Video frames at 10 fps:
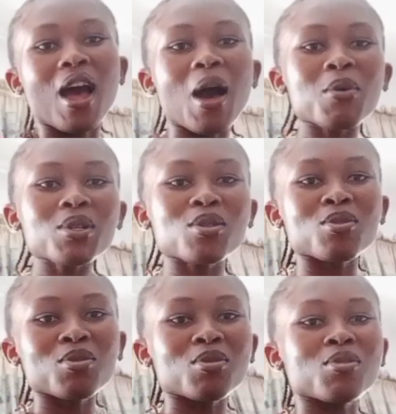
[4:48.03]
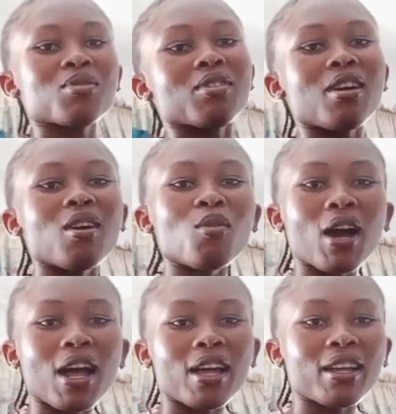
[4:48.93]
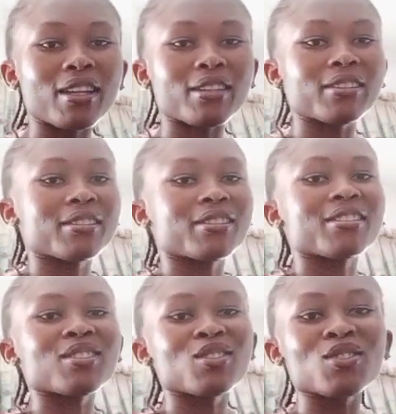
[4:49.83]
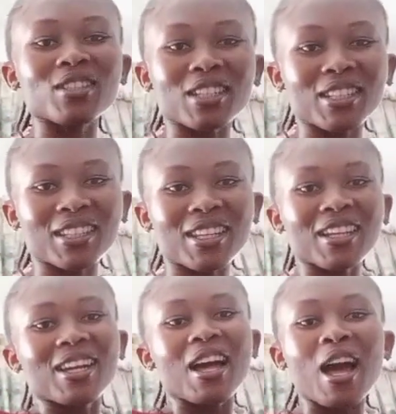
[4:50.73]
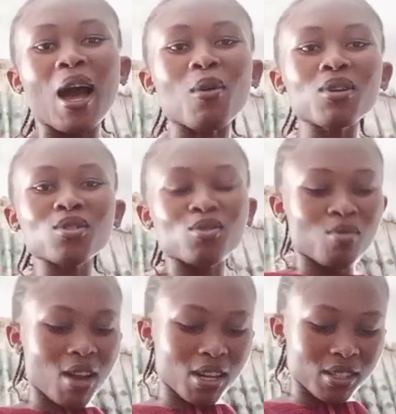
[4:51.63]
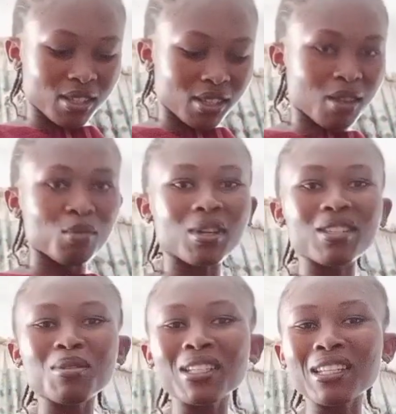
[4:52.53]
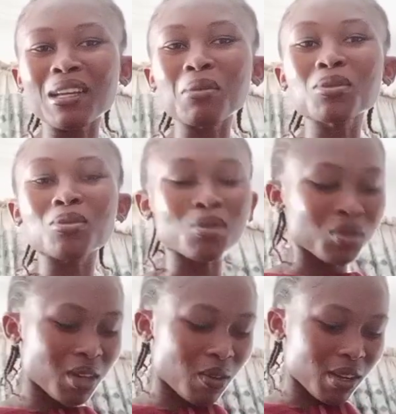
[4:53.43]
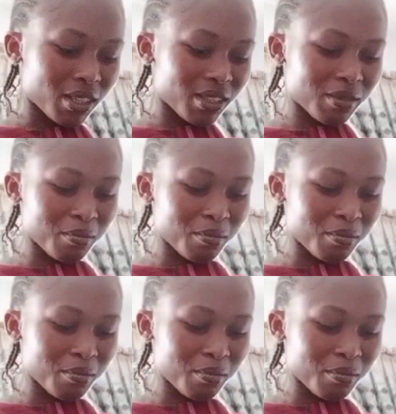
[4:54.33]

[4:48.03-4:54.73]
I want to. Uh, what? Uh, you know the I want to wax. What else? I want to do sugar wax.